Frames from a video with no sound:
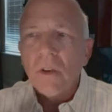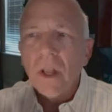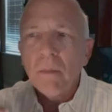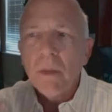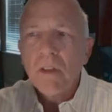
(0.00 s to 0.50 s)

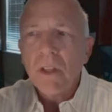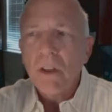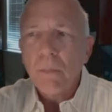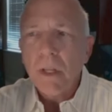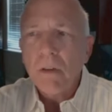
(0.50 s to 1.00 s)
at
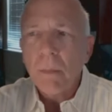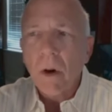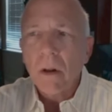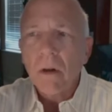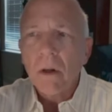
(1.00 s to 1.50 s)
Minsky's Pizza
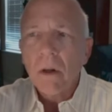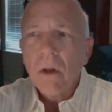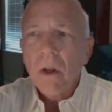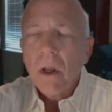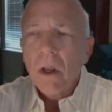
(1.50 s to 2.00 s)
Parlor
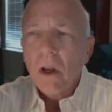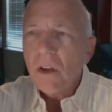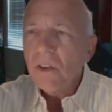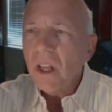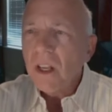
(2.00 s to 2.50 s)
on a
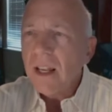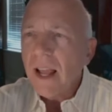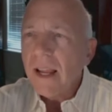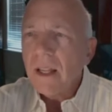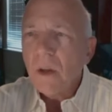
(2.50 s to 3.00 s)
Sunday
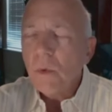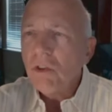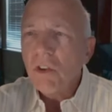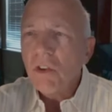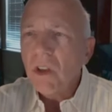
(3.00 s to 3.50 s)
night, it was
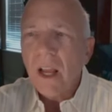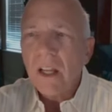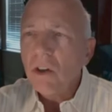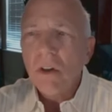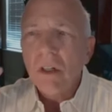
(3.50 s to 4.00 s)
just, I
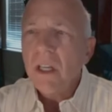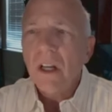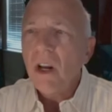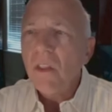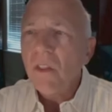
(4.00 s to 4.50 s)
couldn't
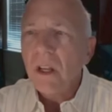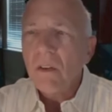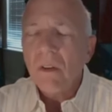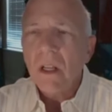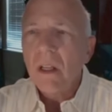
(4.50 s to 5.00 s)
hear anything. I
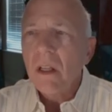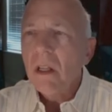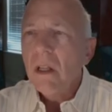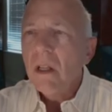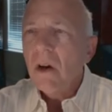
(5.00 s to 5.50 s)
was like,
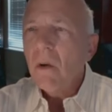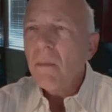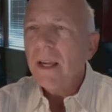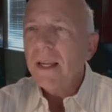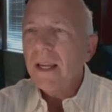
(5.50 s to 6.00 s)
oh
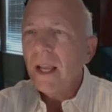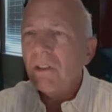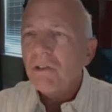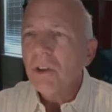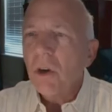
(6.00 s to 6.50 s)
my
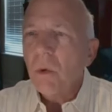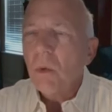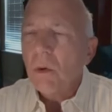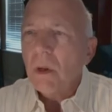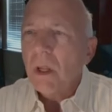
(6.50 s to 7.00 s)
gosh,
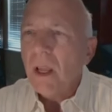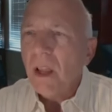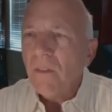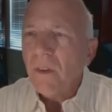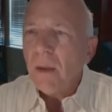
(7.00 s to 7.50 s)

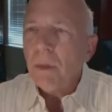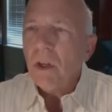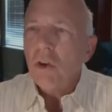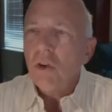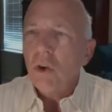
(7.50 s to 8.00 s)
have I
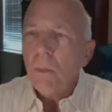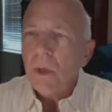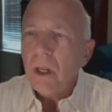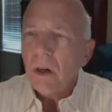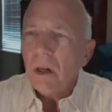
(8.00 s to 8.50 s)
been duped
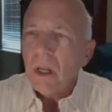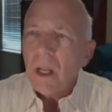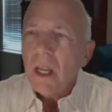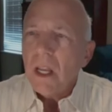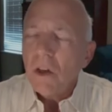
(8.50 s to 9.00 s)
here
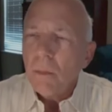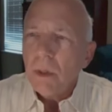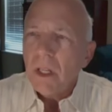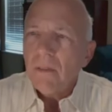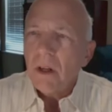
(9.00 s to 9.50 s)
into
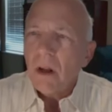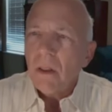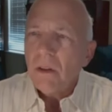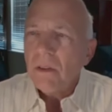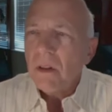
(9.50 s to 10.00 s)
believing all
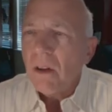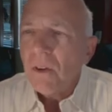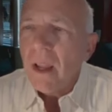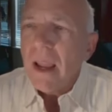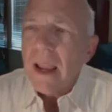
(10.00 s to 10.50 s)
this stuff?
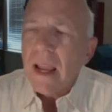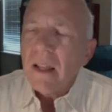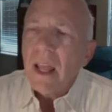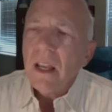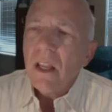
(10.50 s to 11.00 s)

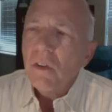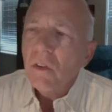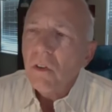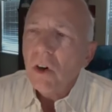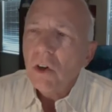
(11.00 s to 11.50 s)
And then his
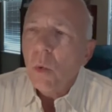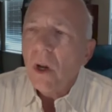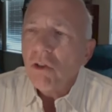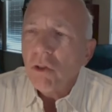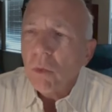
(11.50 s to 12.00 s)
third
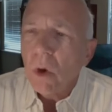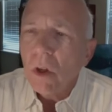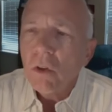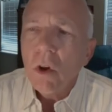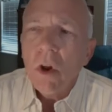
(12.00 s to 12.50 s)
question
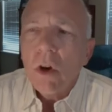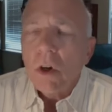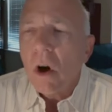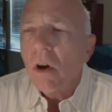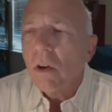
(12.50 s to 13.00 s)
was,
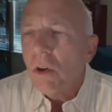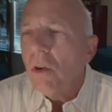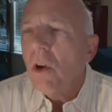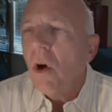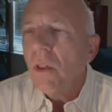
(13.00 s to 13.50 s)
Carl, you
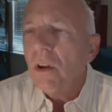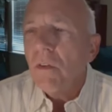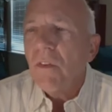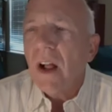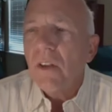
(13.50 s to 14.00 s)
know that the
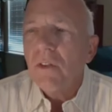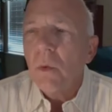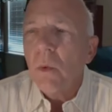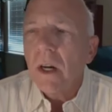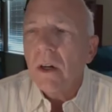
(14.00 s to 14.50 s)

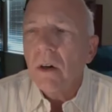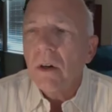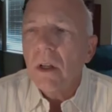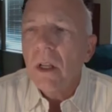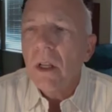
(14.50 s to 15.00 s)
fossil record